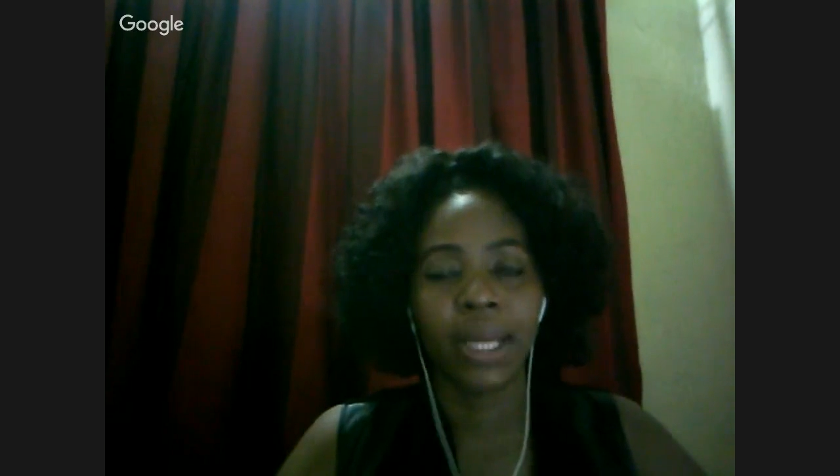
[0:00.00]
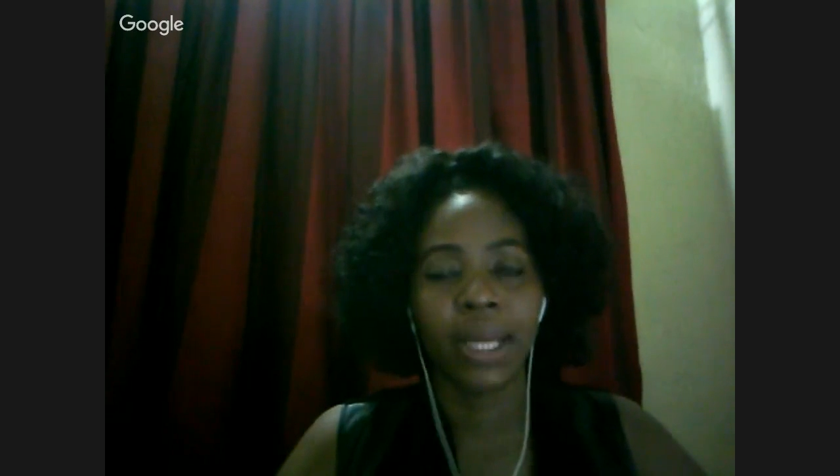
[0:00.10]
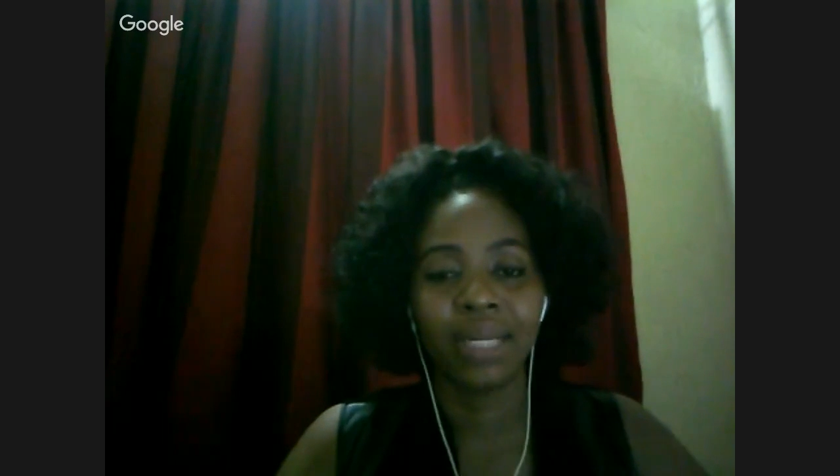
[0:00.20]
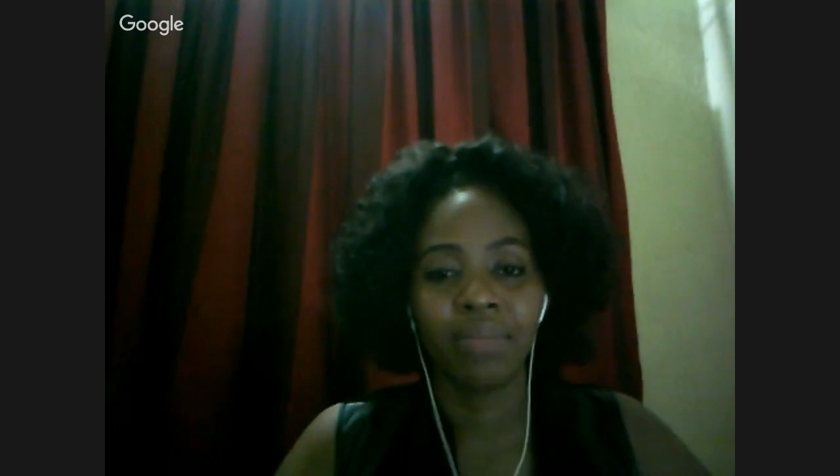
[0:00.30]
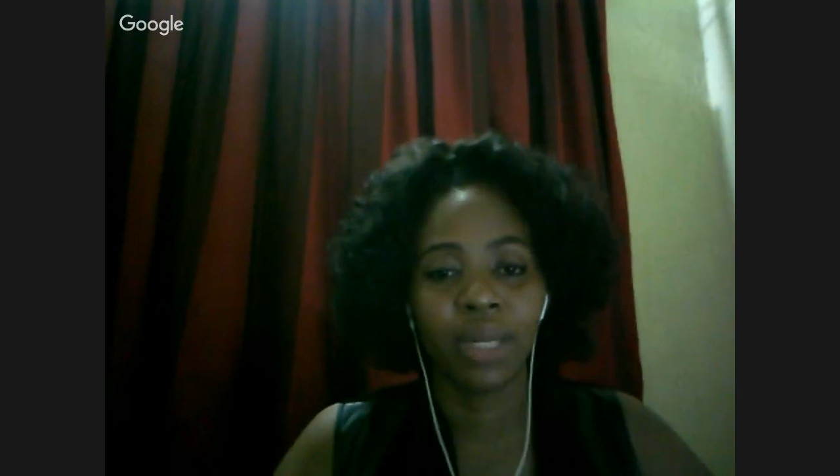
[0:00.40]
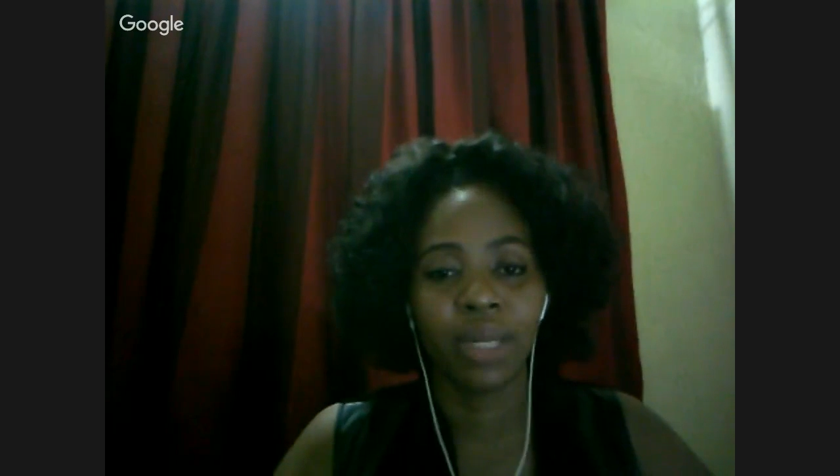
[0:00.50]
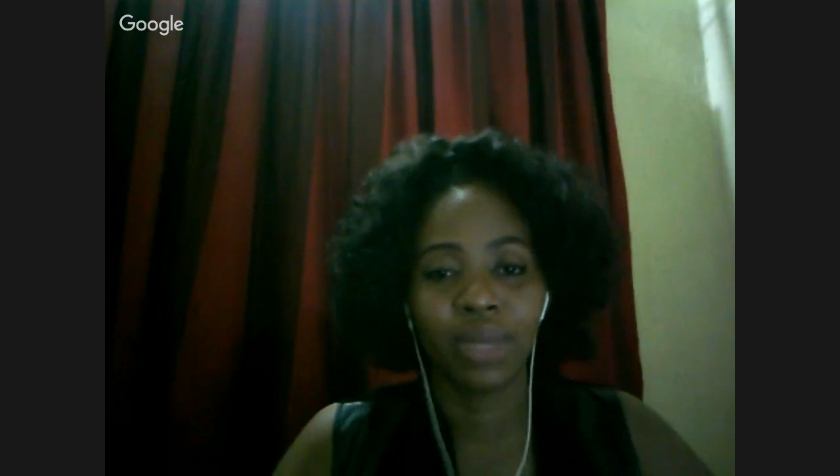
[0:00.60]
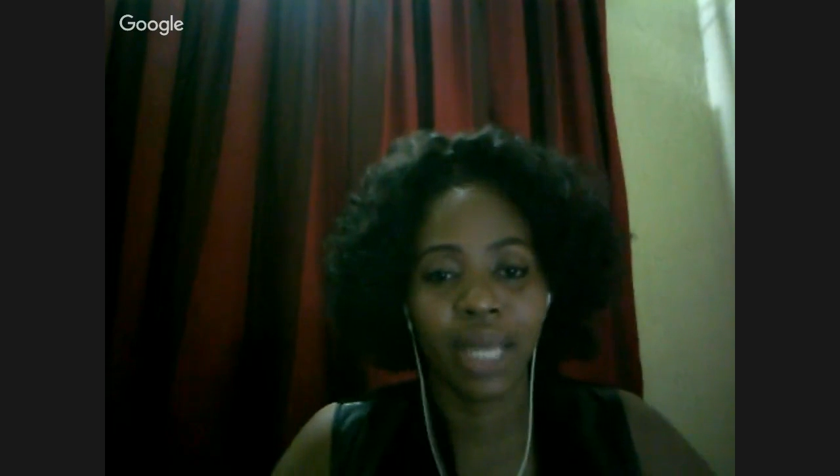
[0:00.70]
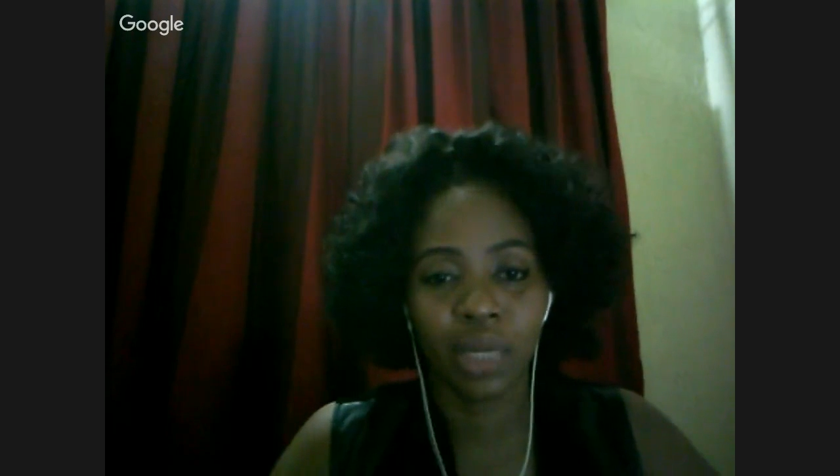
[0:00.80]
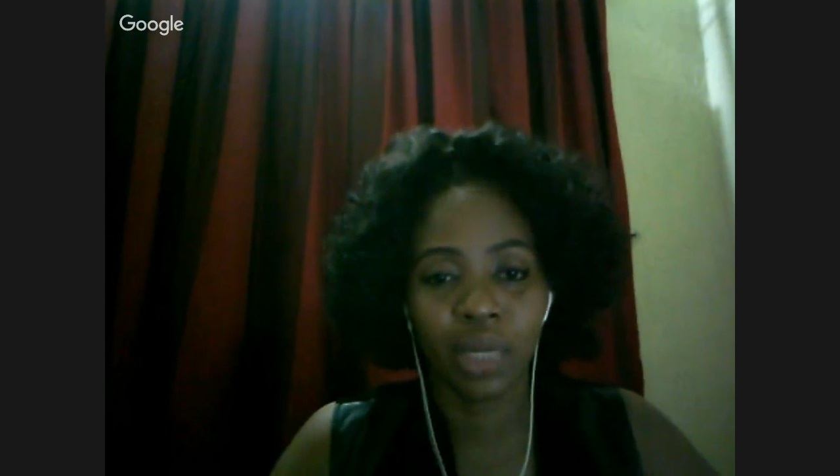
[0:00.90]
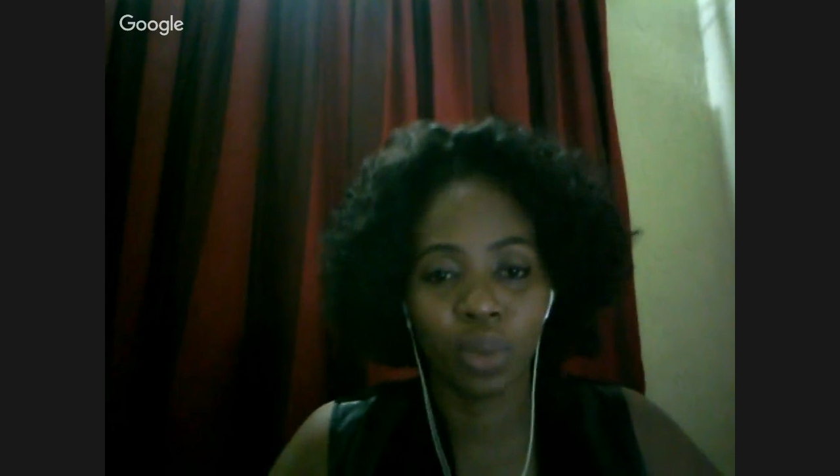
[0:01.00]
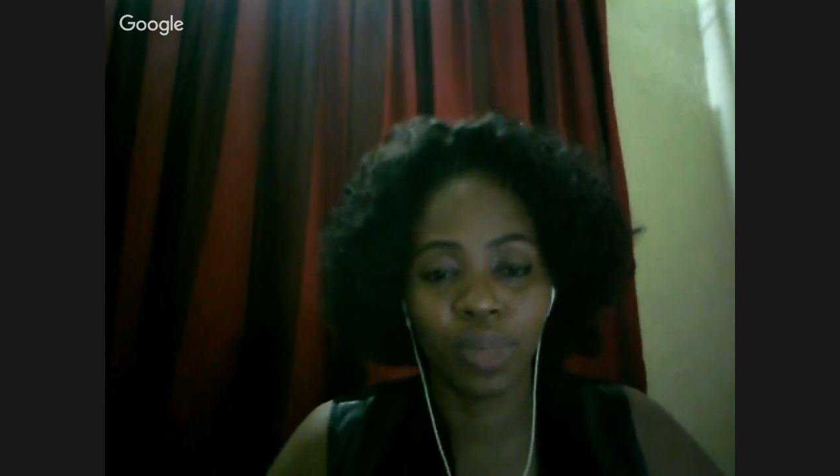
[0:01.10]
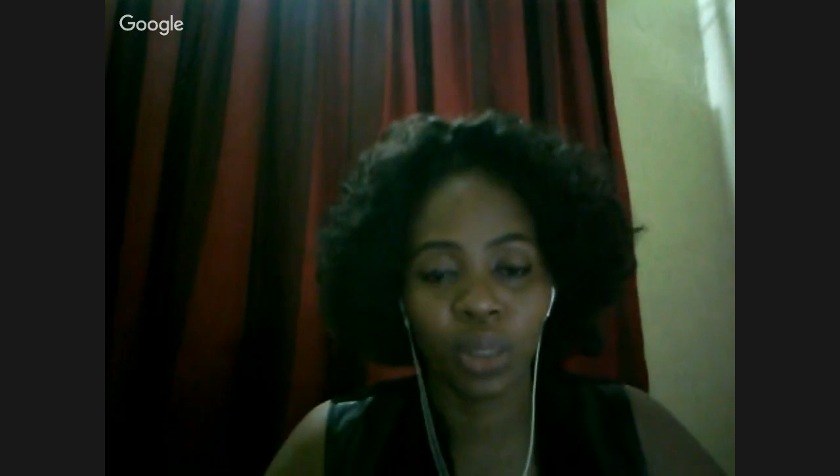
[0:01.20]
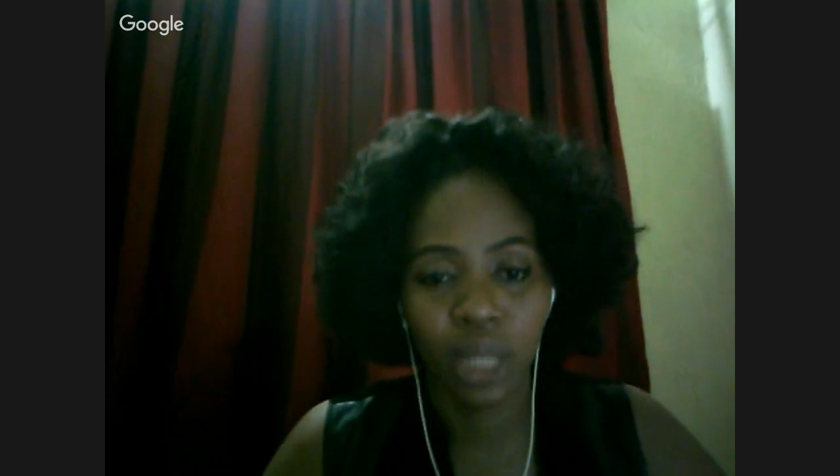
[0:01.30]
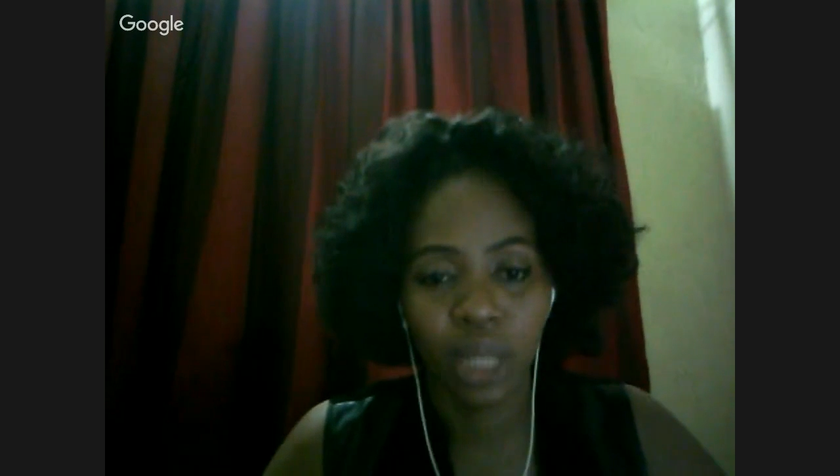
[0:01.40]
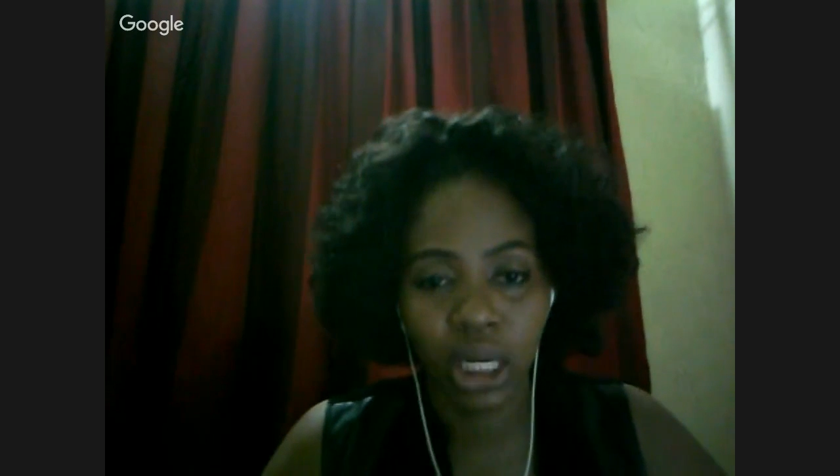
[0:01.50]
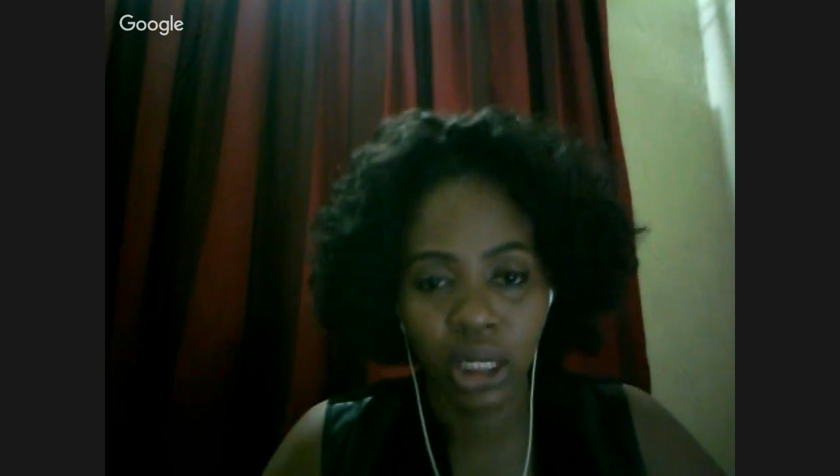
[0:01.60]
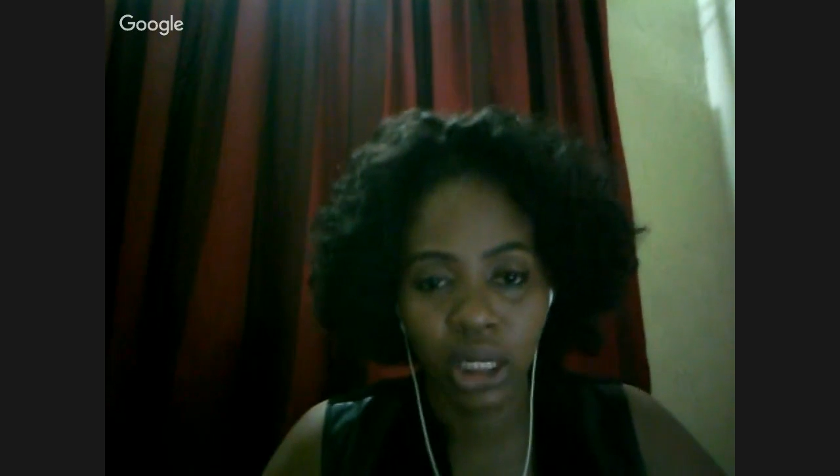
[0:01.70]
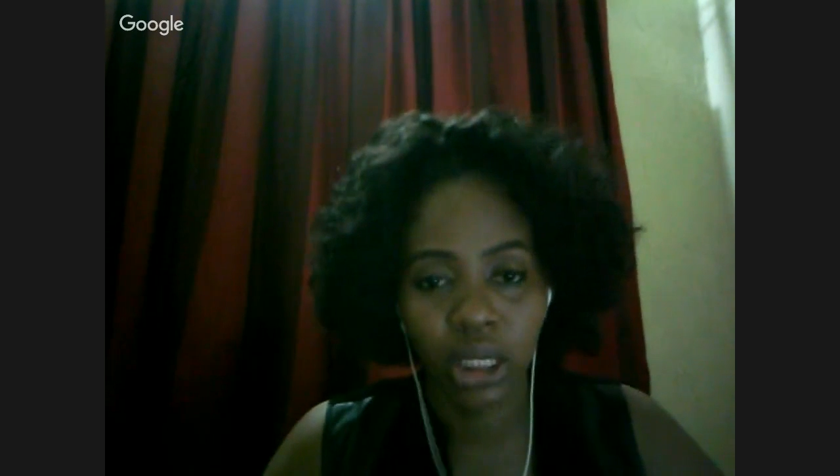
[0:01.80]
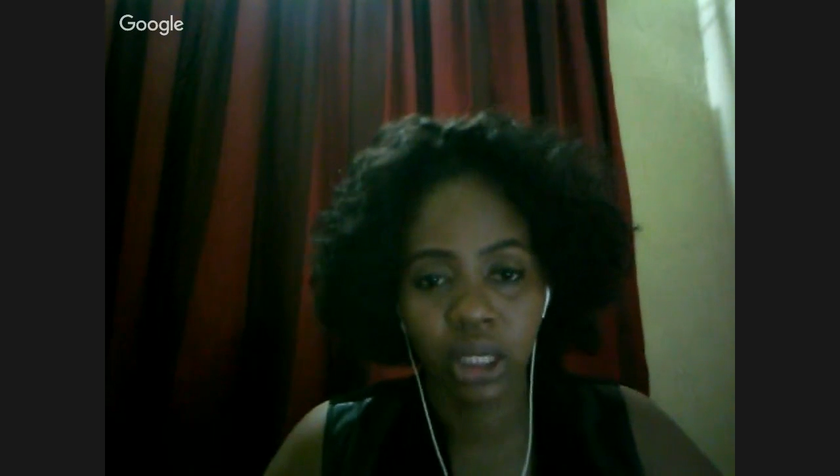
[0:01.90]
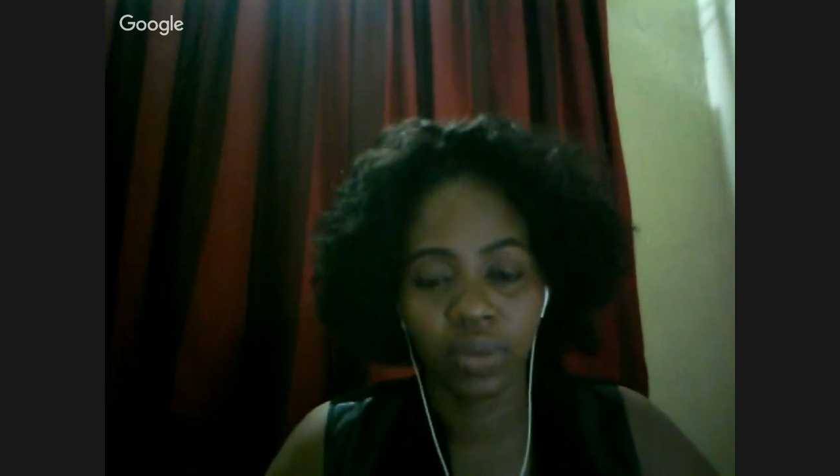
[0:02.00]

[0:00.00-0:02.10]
earning millionaires or billionaires,